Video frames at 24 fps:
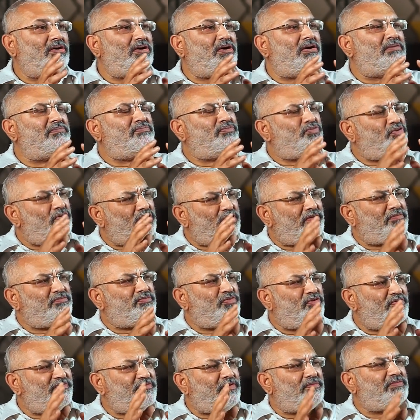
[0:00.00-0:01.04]

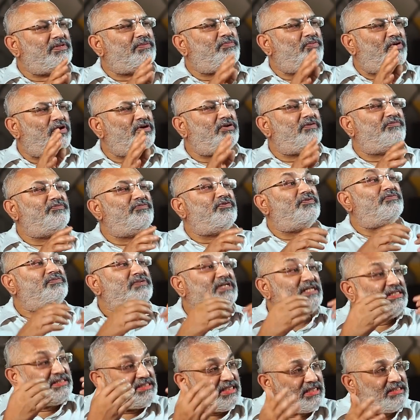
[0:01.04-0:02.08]
More from the point of view of
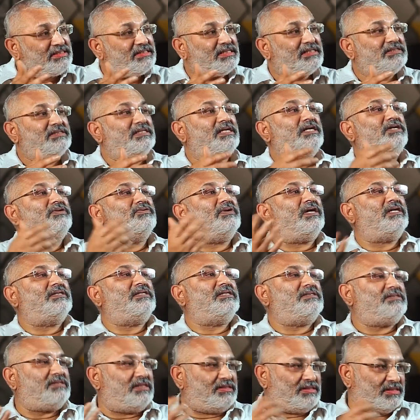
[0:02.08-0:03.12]
teaching surgery to other
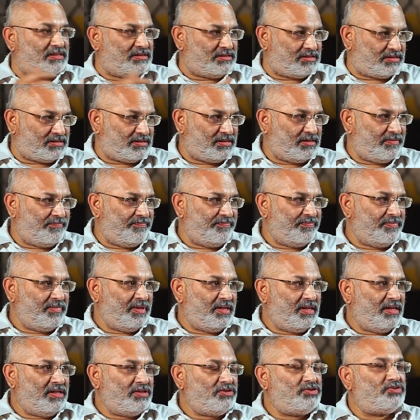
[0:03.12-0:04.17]
surgeons,
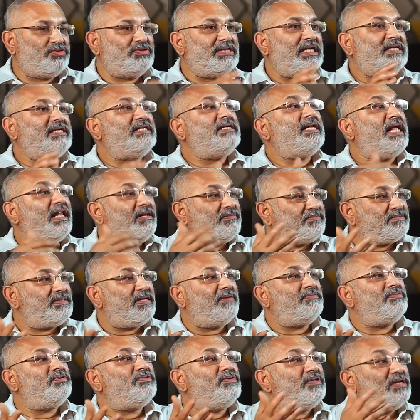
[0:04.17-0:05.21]
so that it helps them
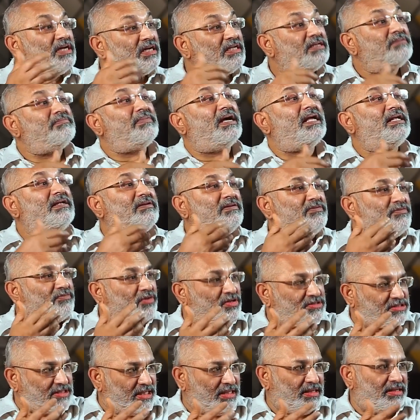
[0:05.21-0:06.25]
to learn by
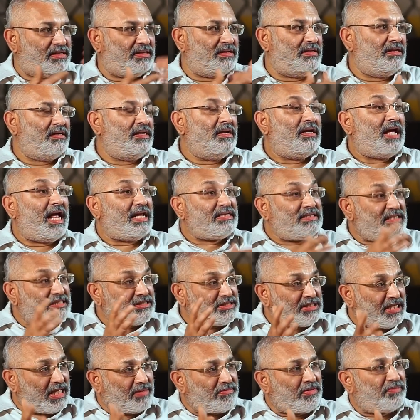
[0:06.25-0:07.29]
watching. And this
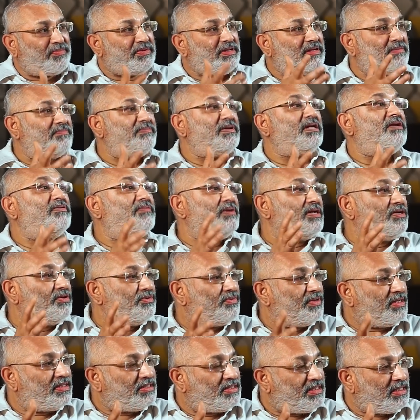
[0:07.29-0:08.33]
came up in a big way
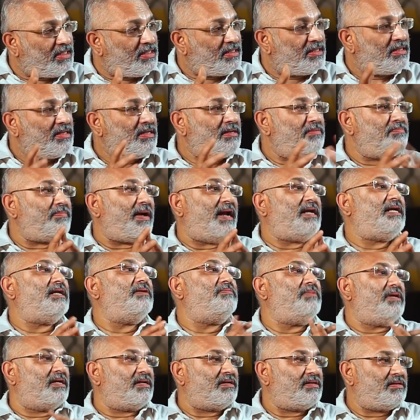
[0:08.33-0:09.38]
during the
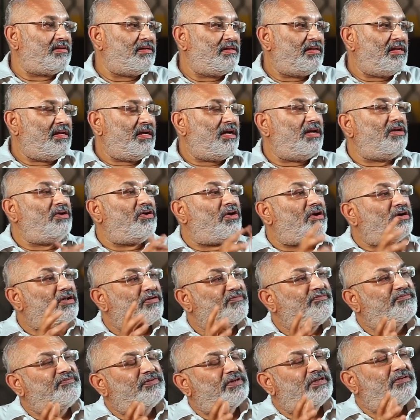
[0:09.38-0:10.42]
pandemic. A lot
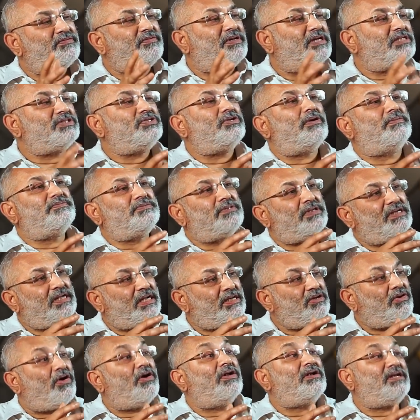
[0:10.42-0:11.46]
of workshops are done
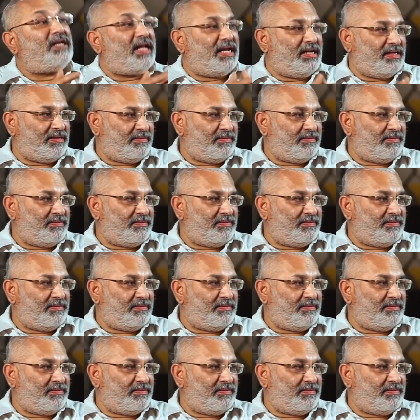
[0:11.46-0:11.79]
online.